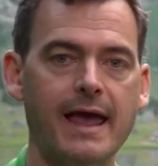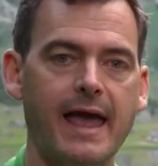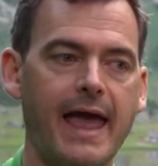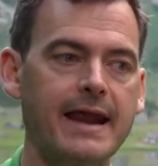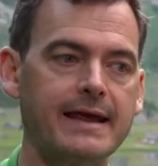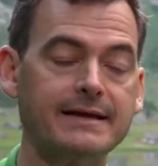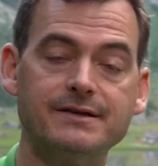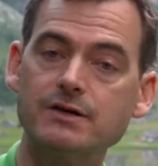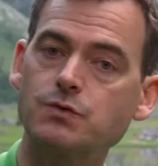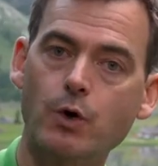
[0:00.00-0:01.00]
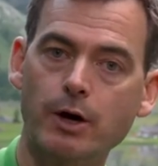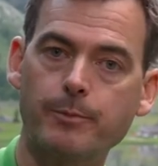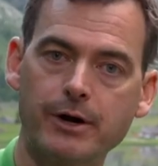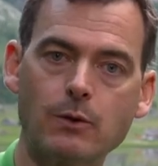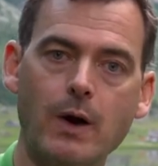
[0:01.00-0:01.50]
And it does work
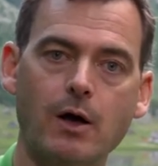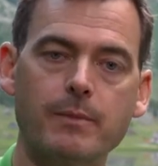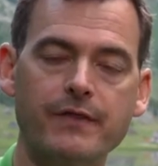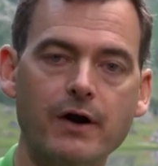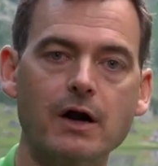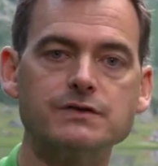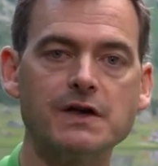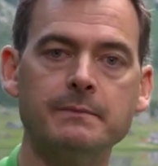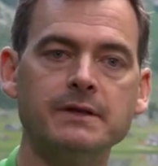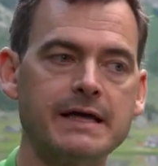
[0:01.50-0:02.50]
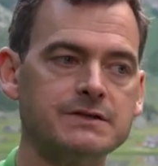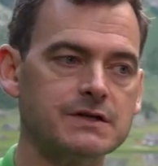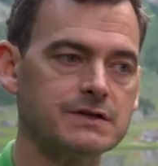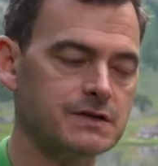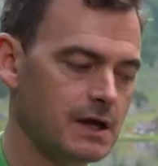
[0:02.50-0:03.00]
pretty well, but there are some
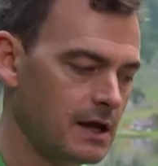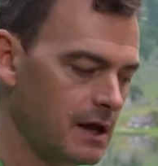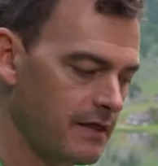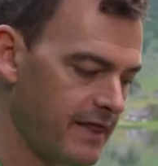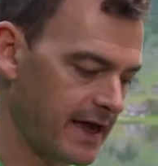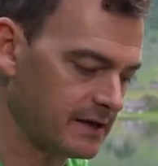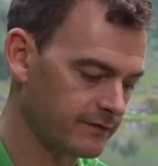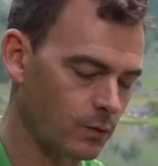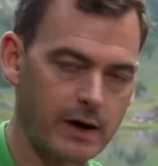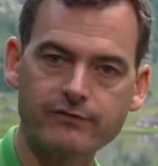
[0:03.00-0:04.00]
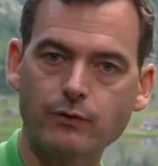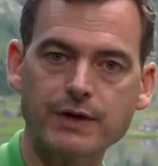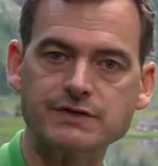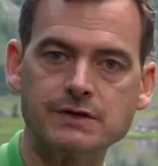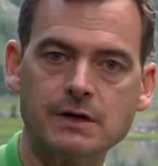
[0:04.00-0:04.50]
lenses that, for whatever
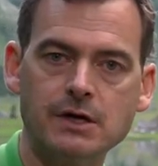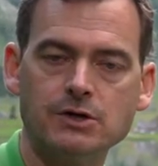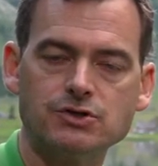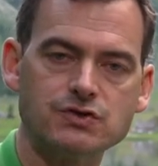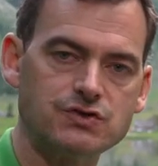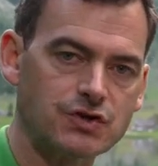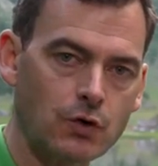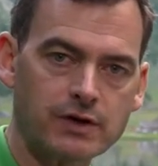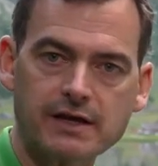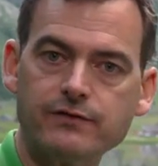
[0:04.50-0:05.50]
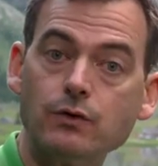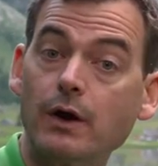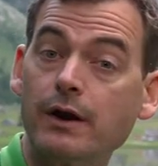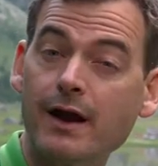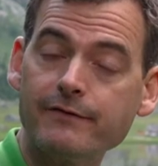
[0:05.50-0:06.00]
reason, just don't give you
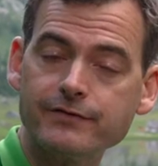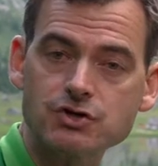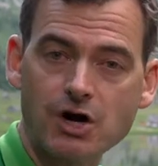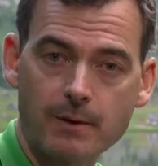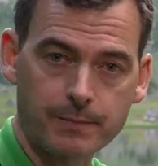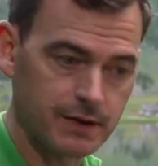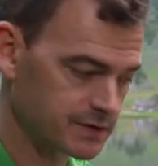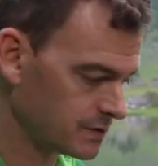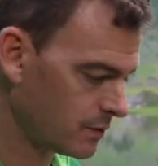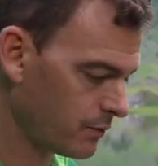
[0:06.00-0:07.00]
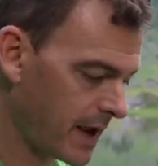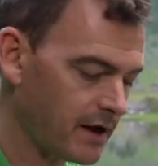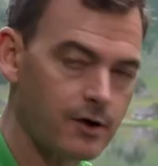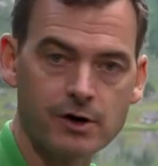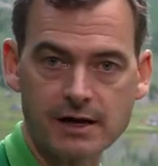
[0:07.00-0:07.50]
enough sharpness right
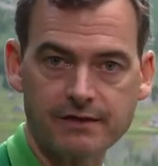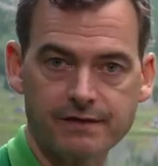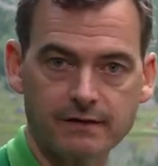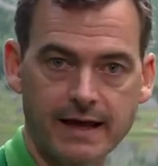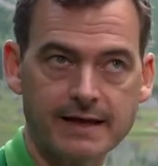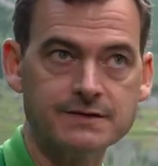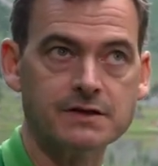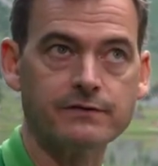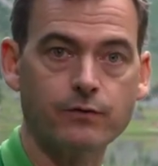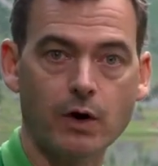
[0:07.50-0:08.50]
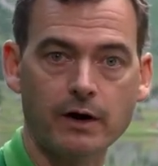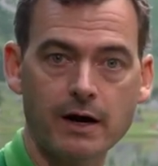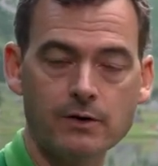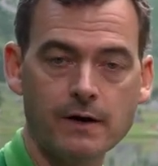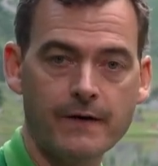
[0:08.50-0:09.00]
underneath the lens in the foreground.